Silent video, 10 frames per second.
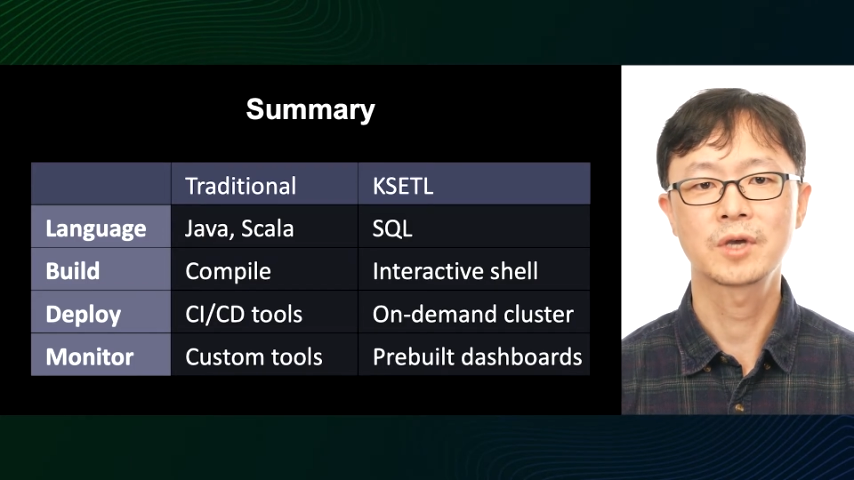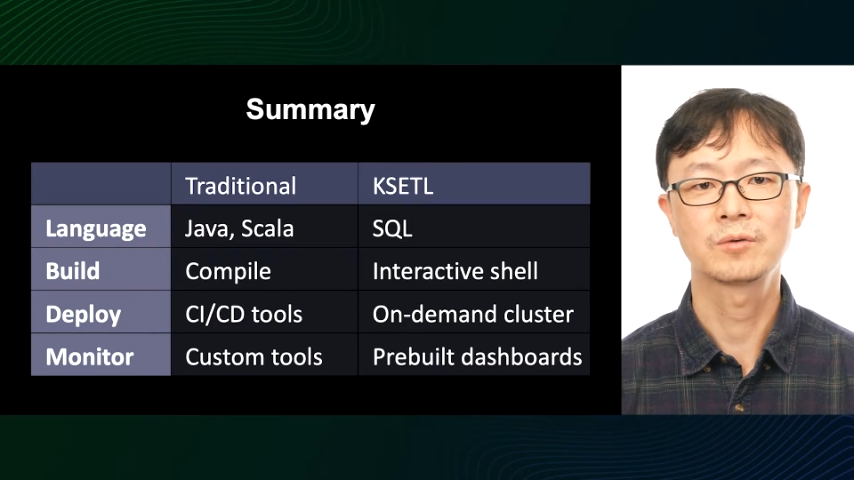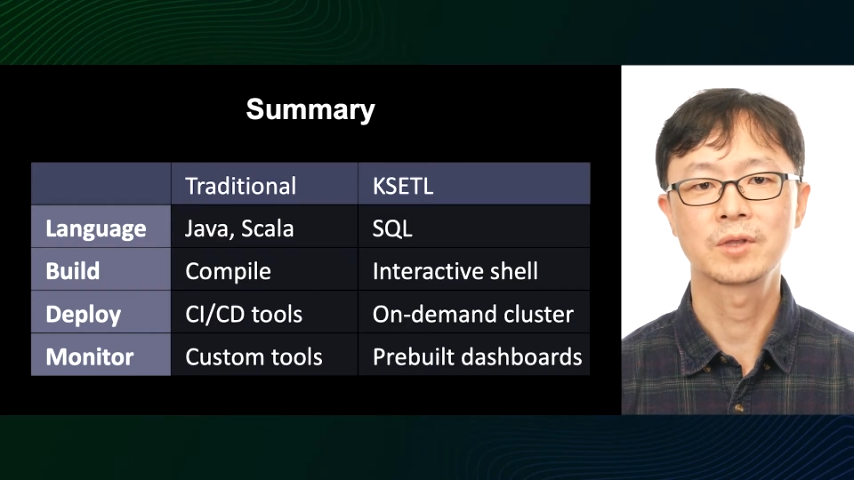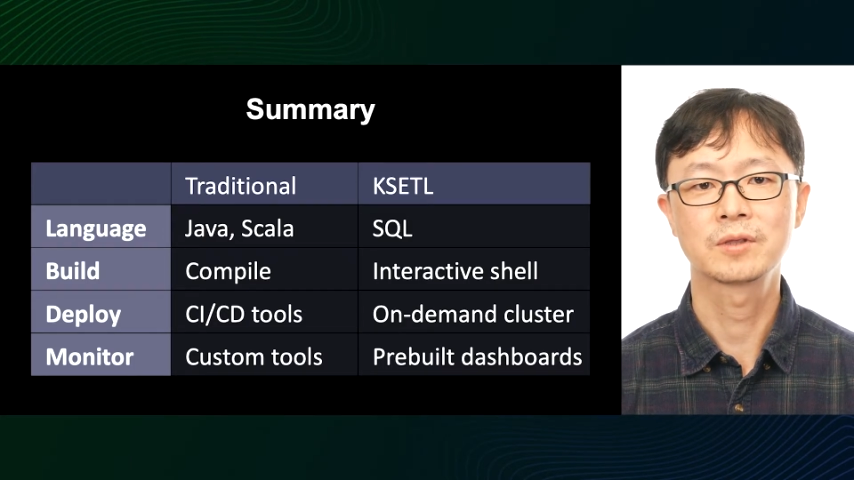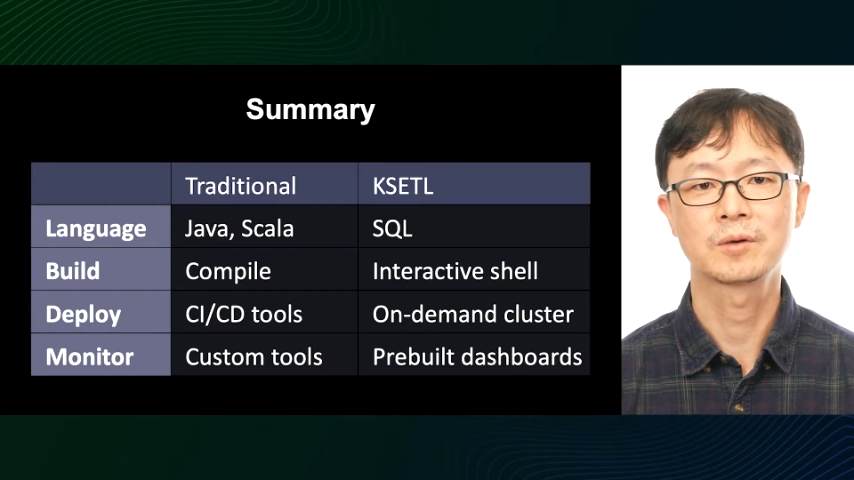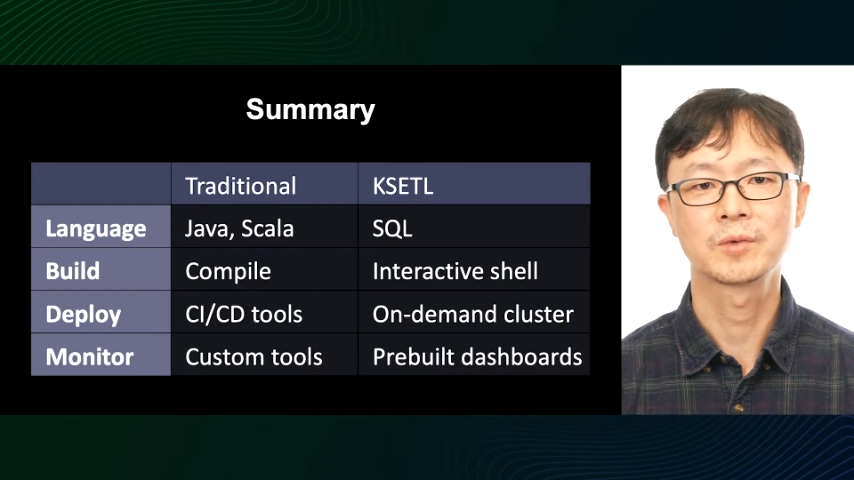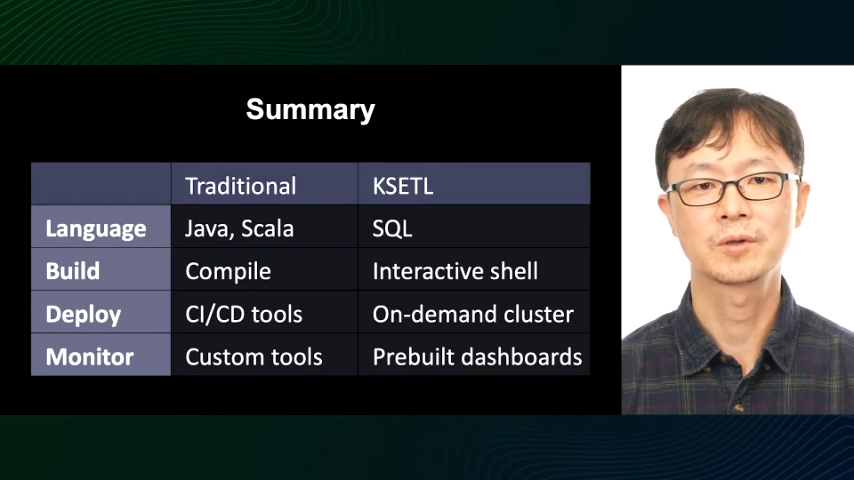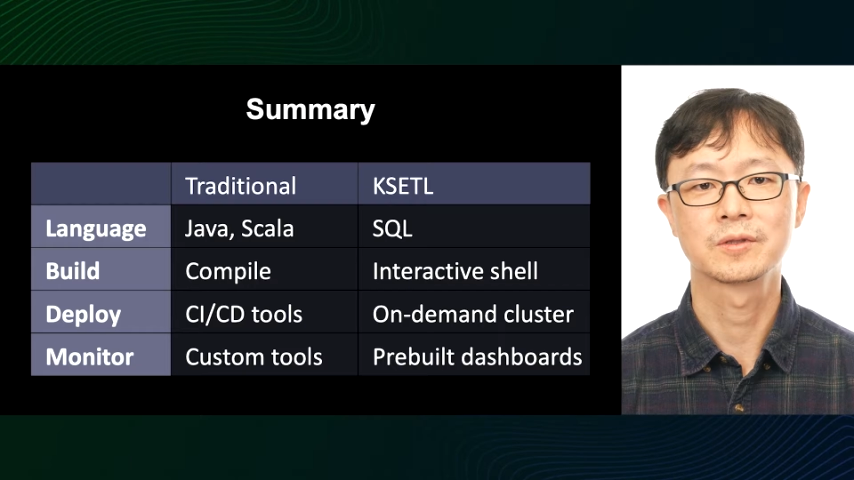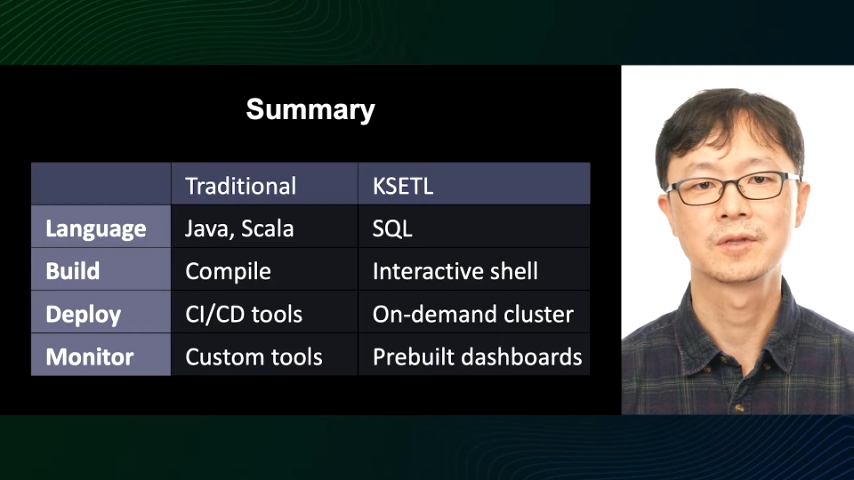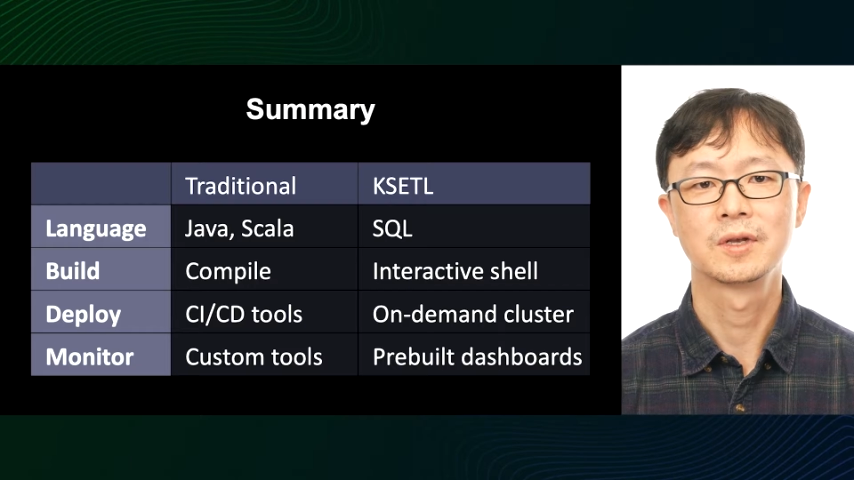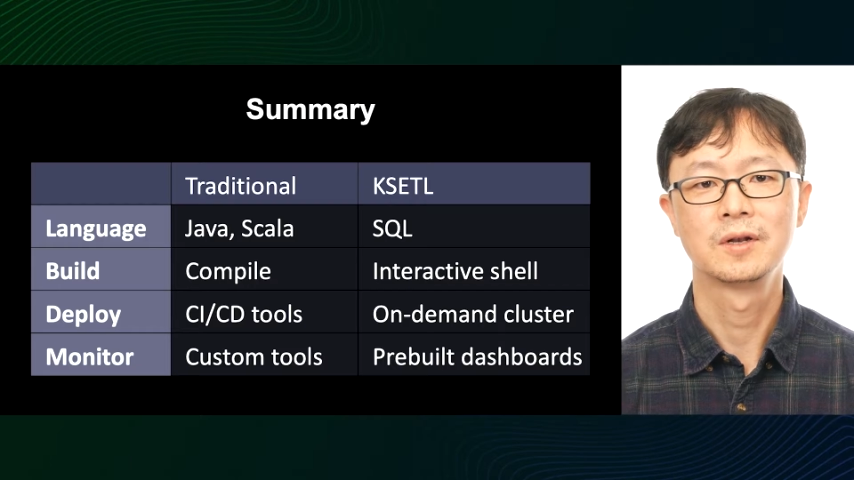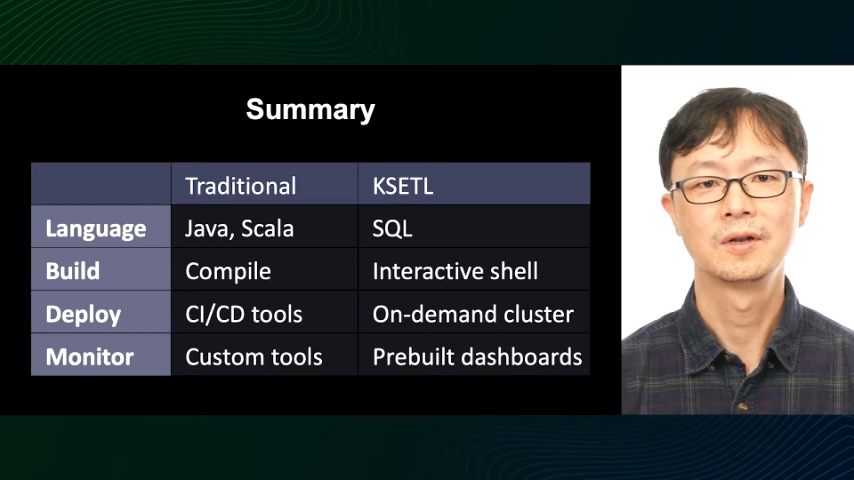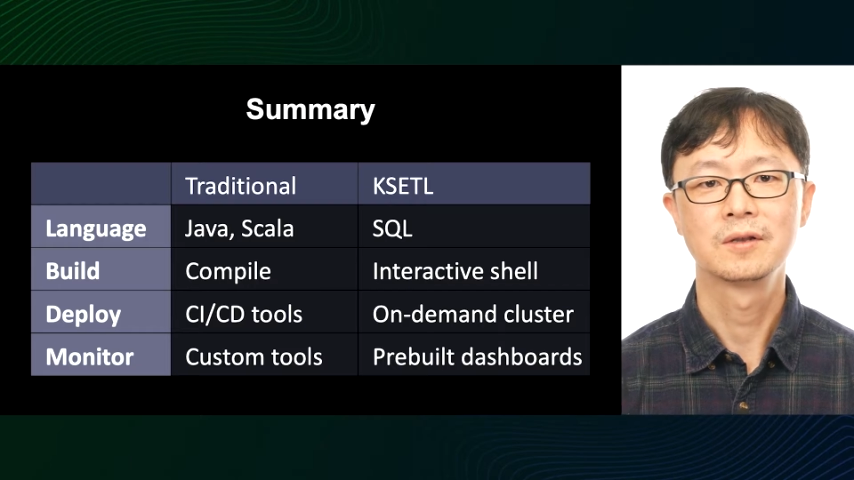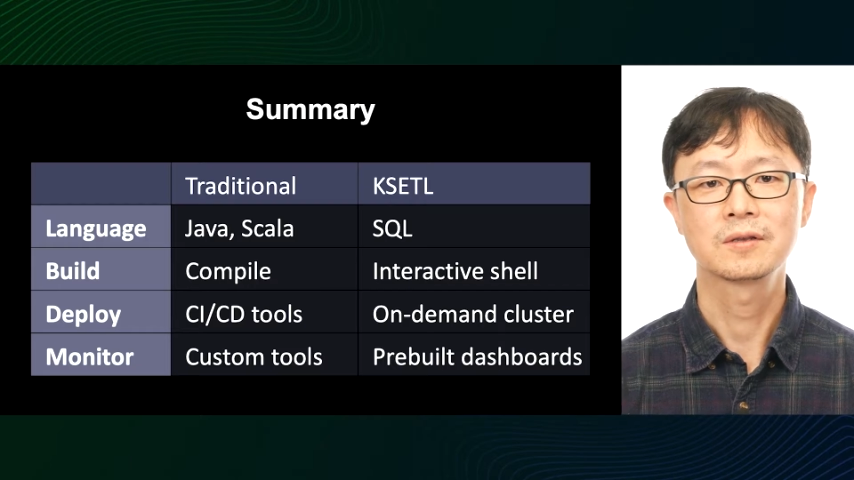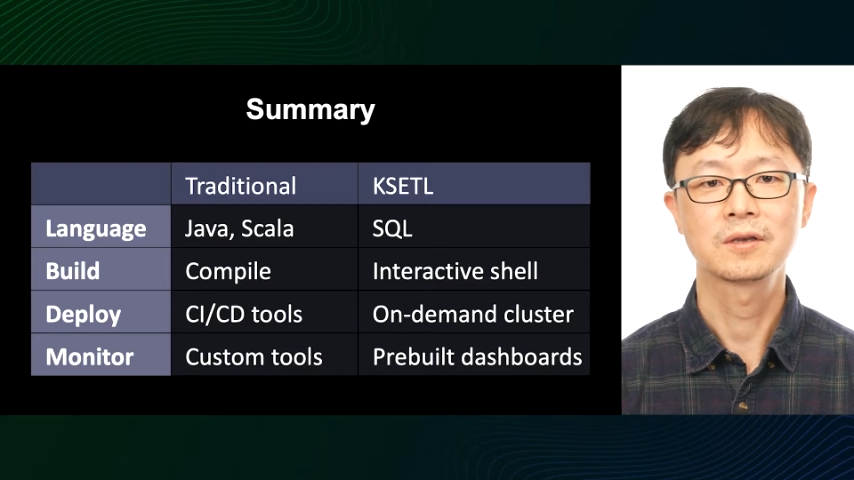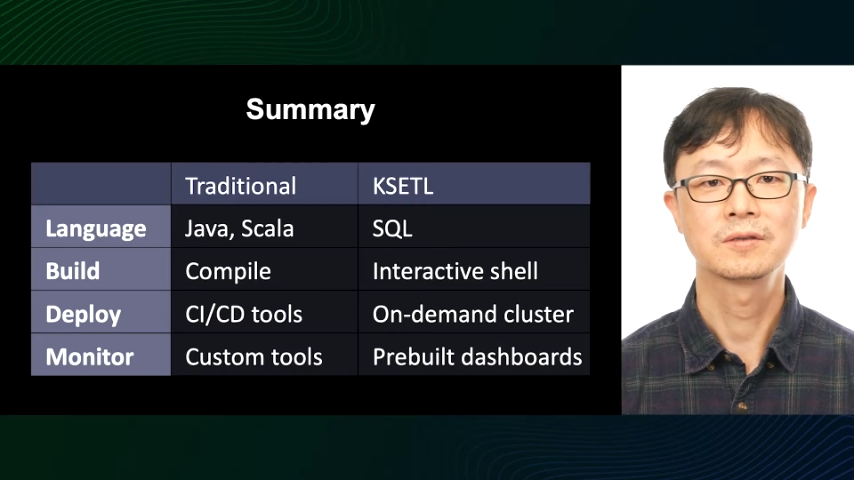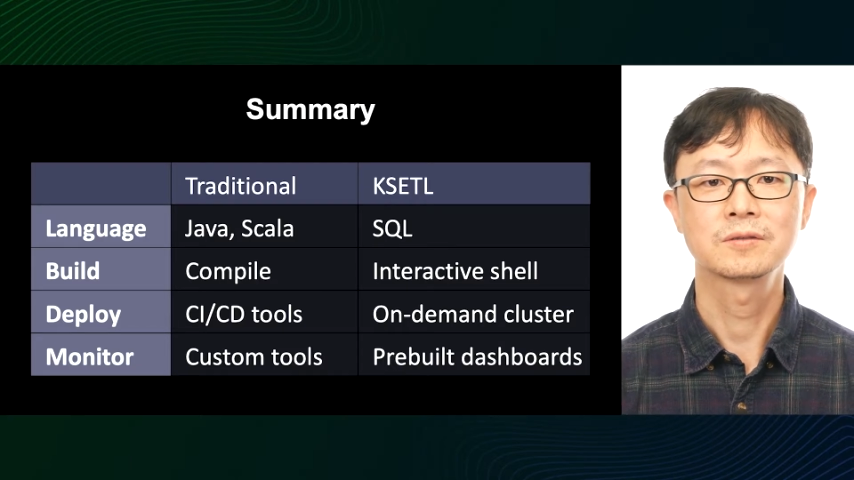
but KSETL